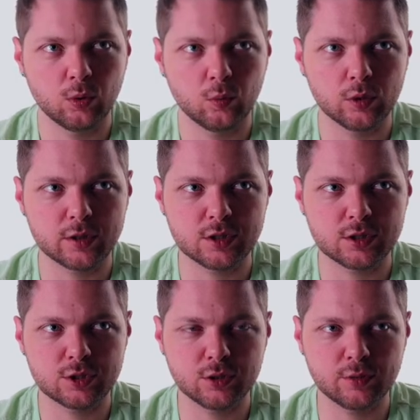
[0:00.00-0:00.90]
with
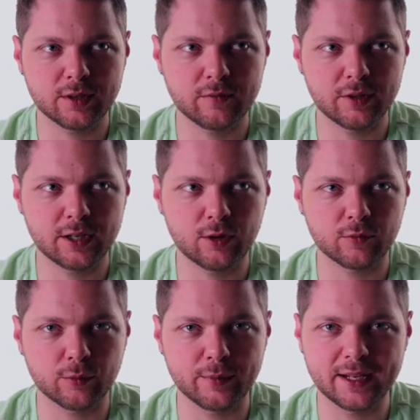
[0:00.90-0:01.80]
shooting video
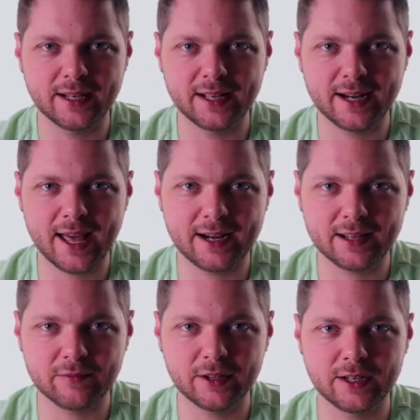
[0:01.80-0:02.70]
for me and
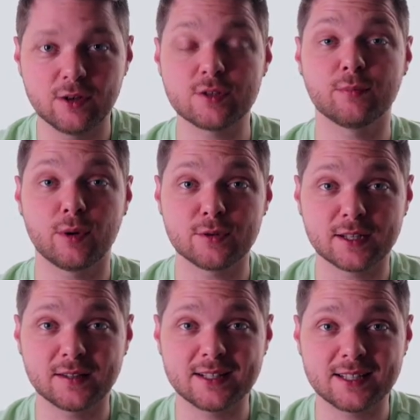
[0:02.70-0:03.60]
editing videos and
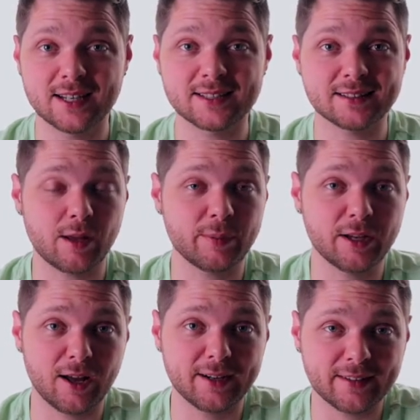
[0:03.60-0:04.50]
posting these things is I'll be
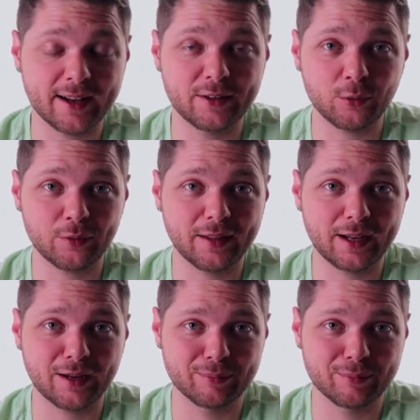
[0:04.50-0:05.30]
honest, I don't think I'm